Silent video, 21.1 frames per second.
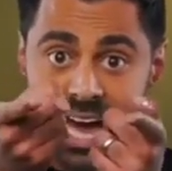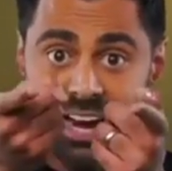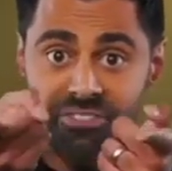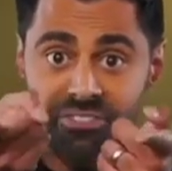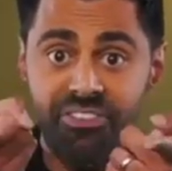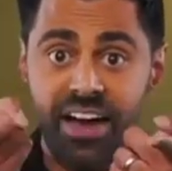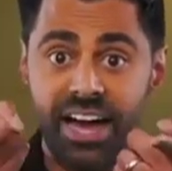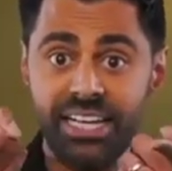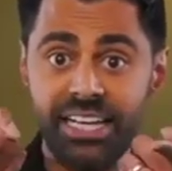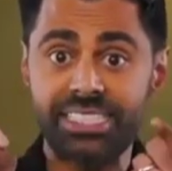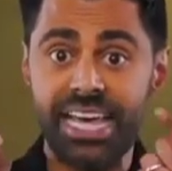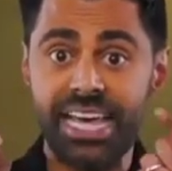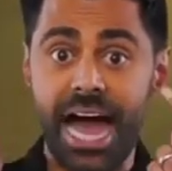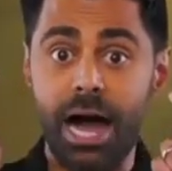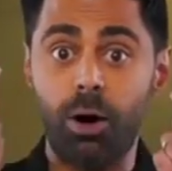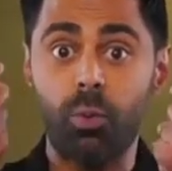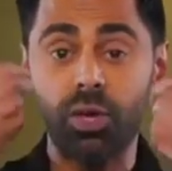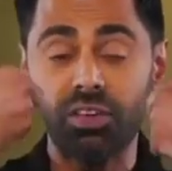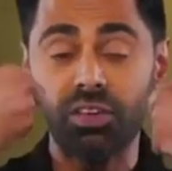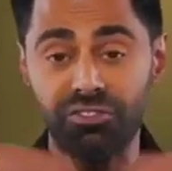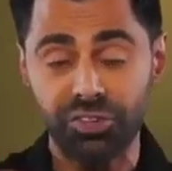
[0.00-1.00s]
affects how
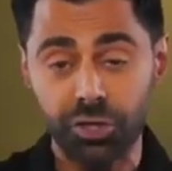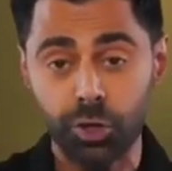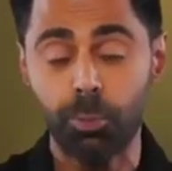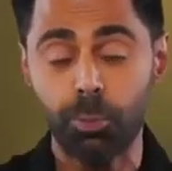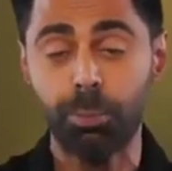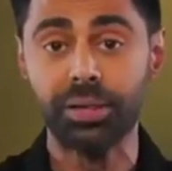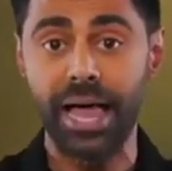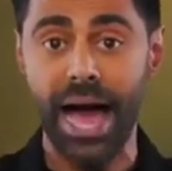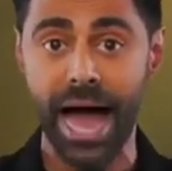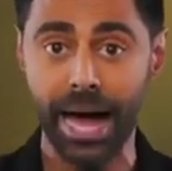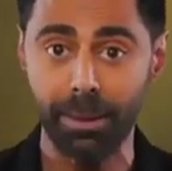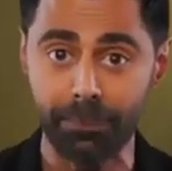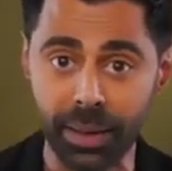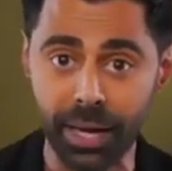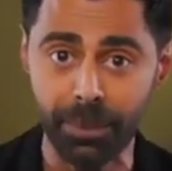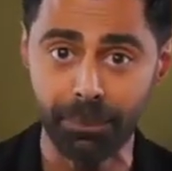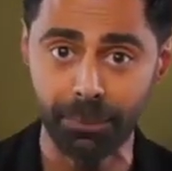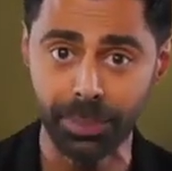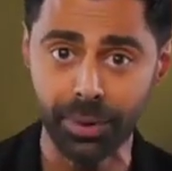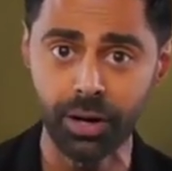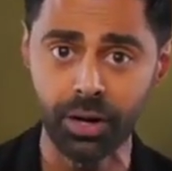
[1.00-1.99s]
we view black
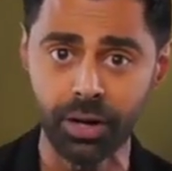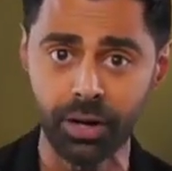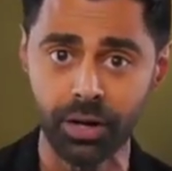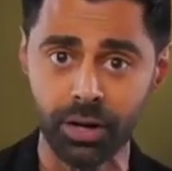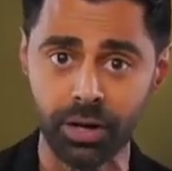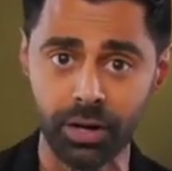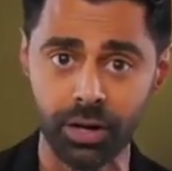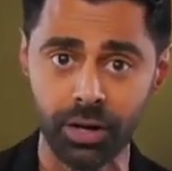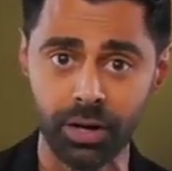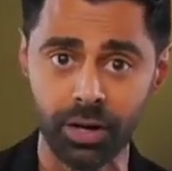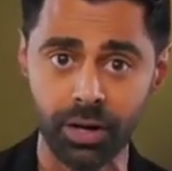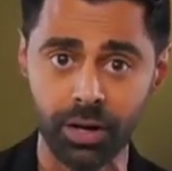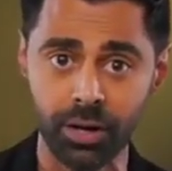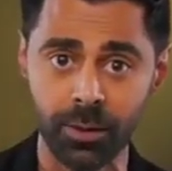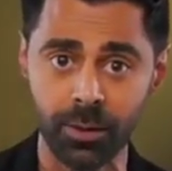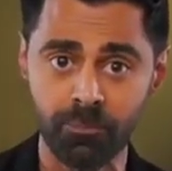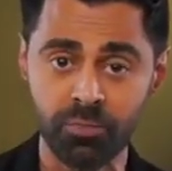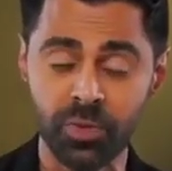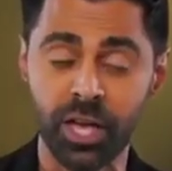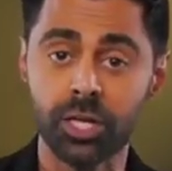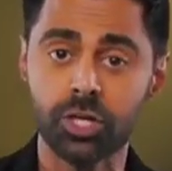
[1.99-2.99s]
people?
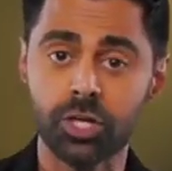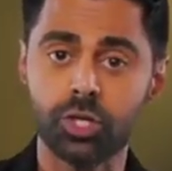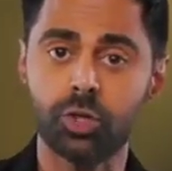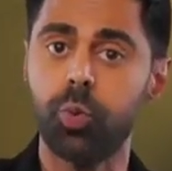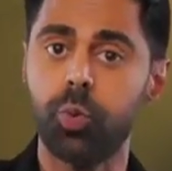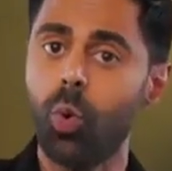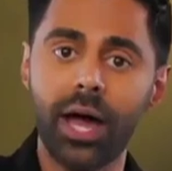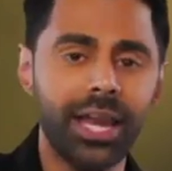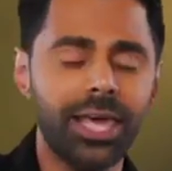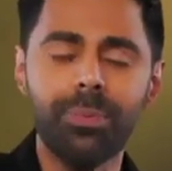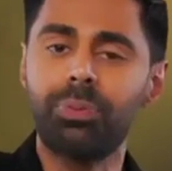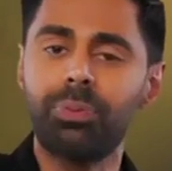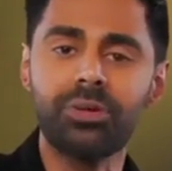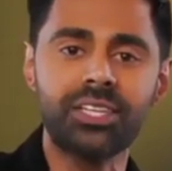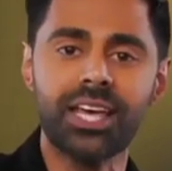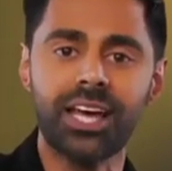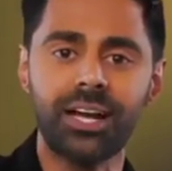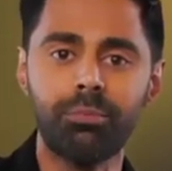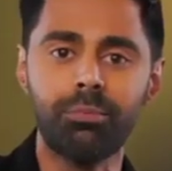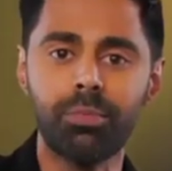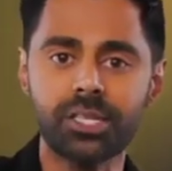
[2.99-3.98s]
20%
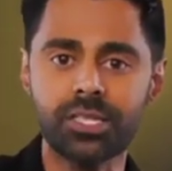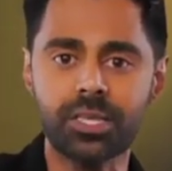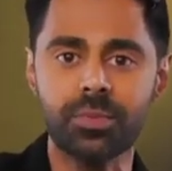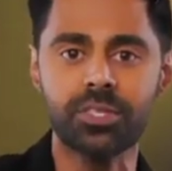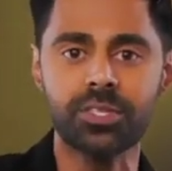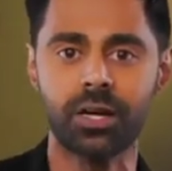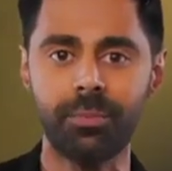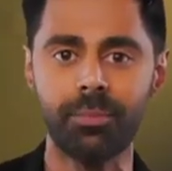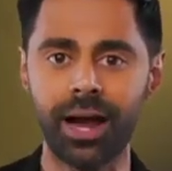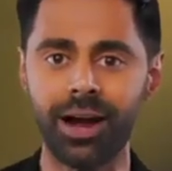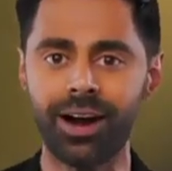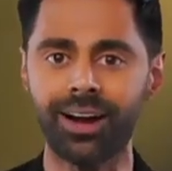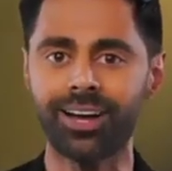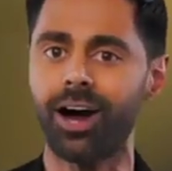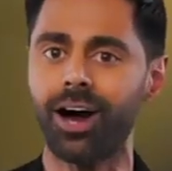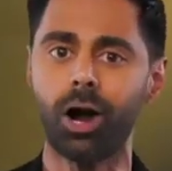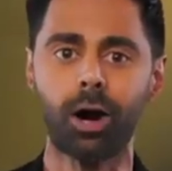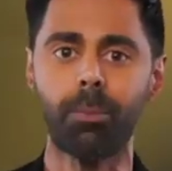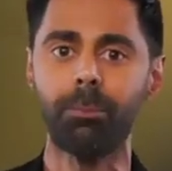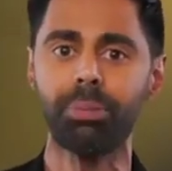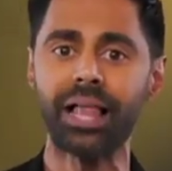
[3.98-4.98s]
of Muslims in America
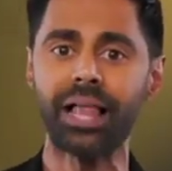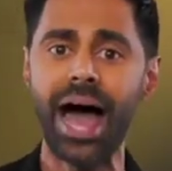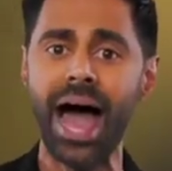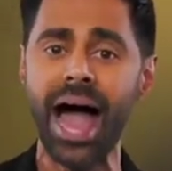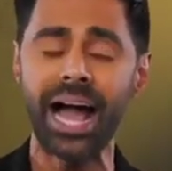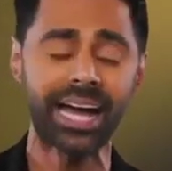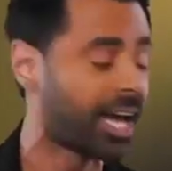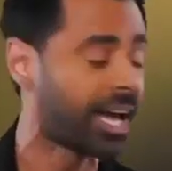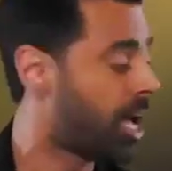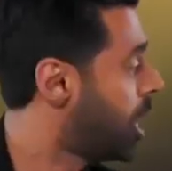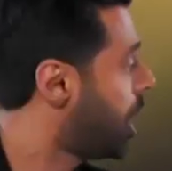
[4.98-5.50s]
are black.